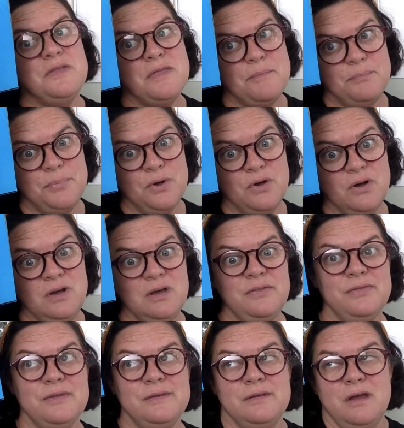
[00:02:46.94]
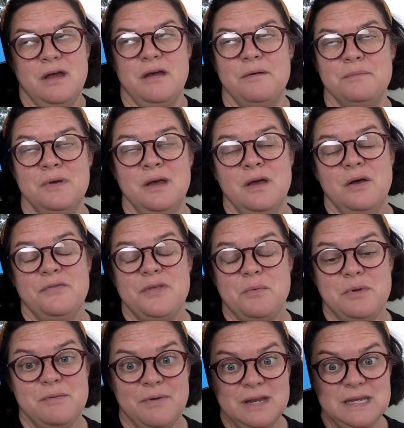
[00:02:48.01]
in the book that
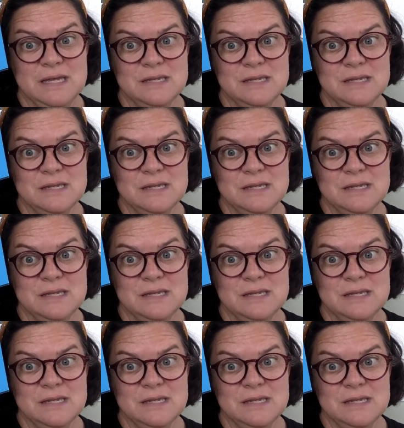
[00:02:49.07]
we read